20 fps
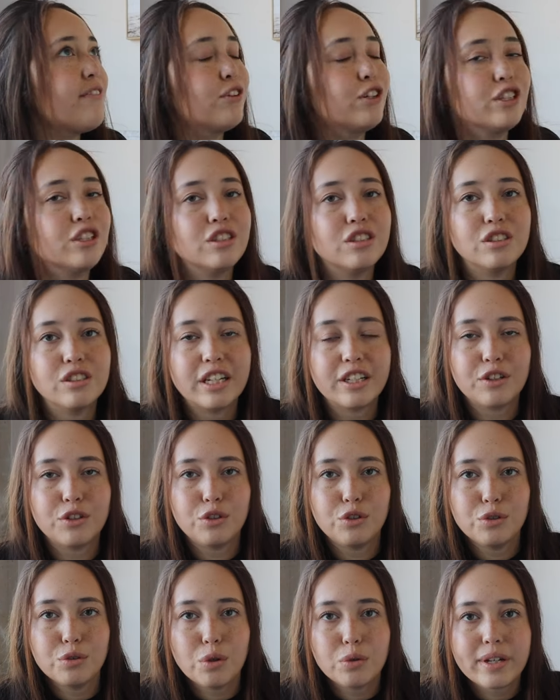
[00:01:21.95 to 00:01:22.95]
I feel like there's just, like,
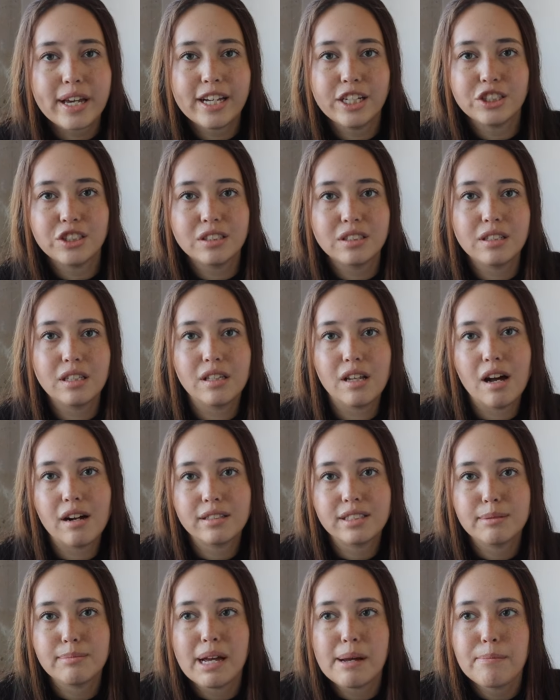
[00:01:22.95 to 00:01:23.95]
new locations
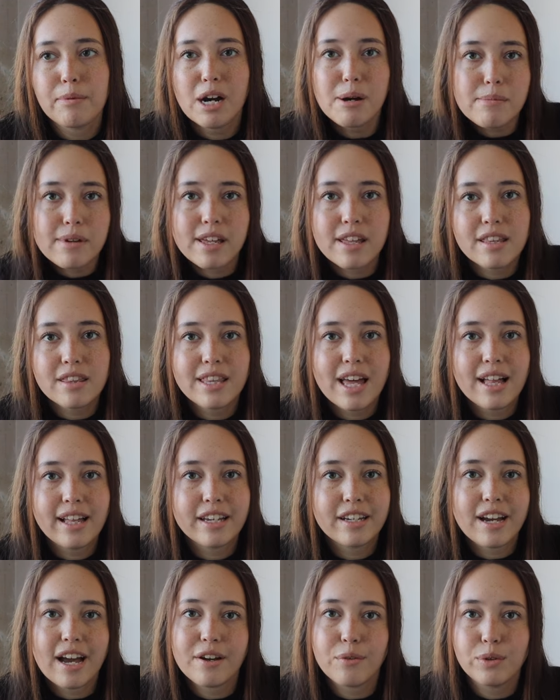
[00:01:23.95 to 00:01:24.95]
unlocked in my apartment that,
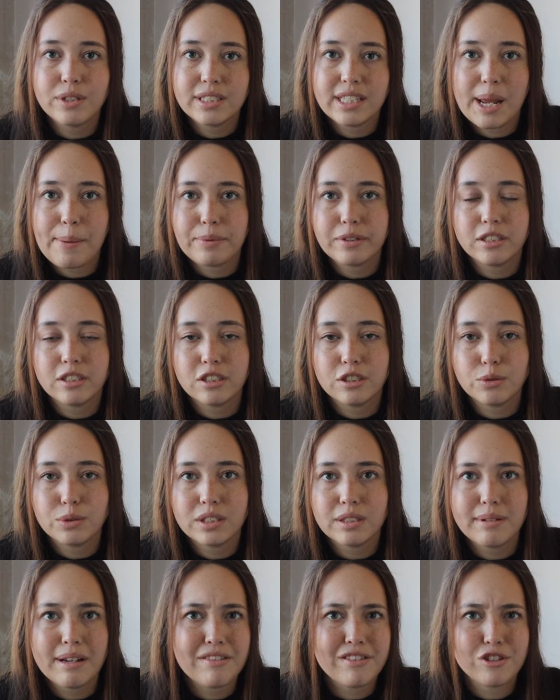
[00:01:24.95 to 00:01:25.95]
like, I wasn't able to do
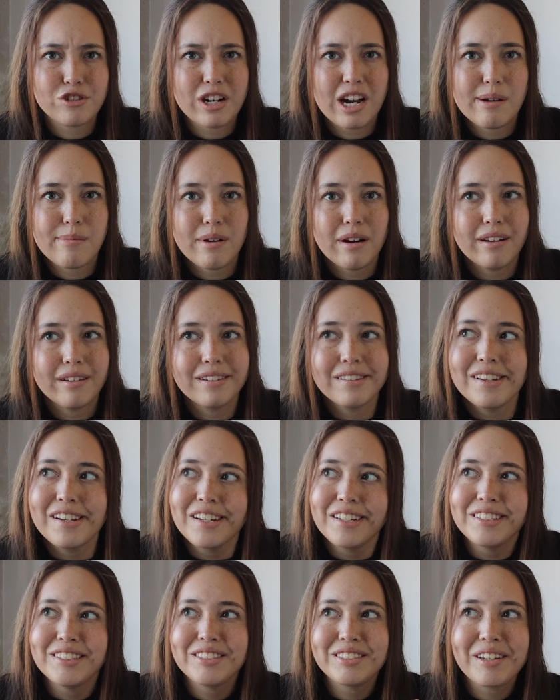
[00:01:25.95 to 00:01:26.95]
with the other tripod.
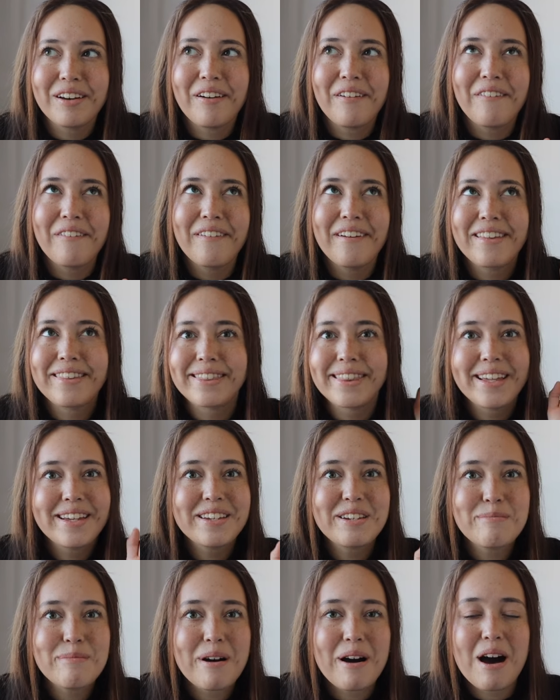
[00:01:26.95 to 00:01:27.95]
So
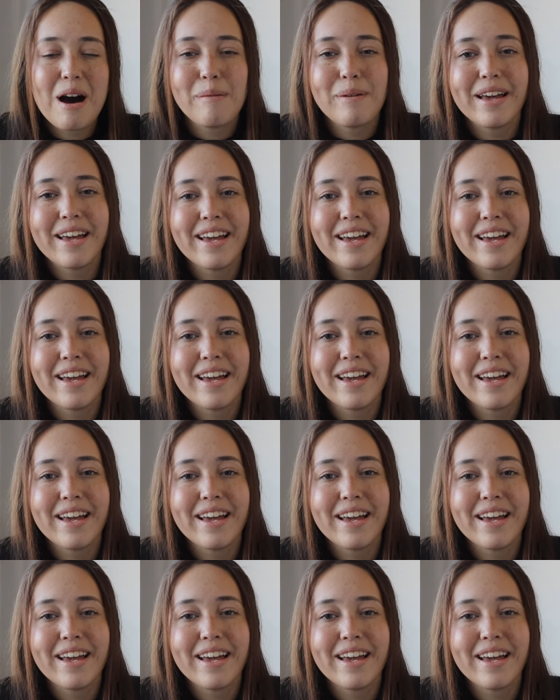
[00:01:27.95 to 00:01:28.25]
thank you, Mom.